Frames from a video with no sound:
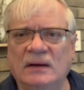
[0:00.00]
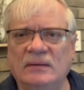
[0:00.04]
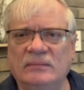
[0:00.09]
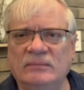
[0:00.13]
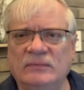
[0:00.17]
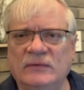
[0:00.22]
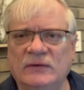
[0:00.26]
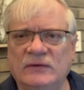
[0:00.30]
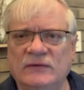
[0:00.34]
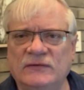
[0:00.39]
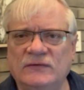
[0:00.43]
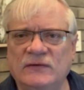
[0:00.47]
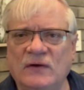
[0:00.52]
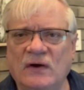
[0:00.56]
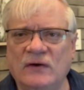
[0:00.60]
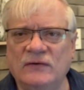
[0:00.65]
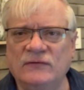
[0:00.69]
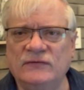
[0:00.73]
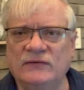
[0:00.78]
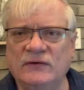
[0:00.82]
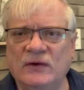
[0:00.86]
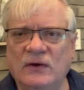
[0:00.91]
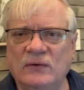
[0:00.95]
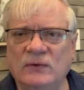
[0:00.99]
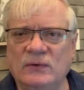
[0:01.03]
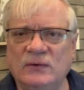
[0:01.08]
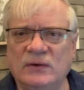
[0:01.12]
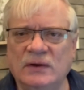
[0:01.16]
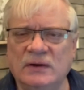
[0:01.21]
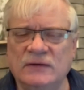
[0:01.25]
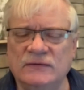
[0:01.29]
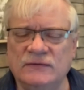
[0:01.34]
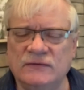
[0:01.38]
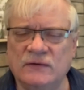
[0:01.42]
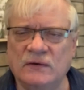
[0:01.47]
There's also
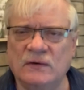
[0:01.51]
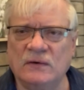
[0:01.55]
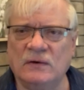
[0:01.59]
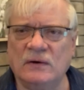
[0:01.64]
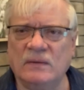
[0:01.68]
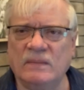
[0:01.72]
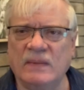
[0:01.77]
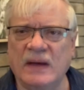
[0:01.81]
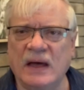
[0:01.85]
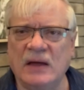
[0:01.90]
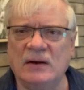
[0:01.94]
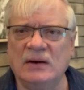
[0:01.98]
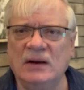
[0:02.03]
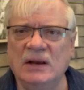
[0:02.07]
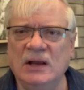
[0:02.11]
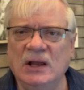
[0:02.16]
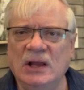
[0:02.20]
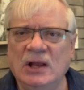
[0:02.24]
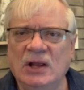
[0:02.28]
concern about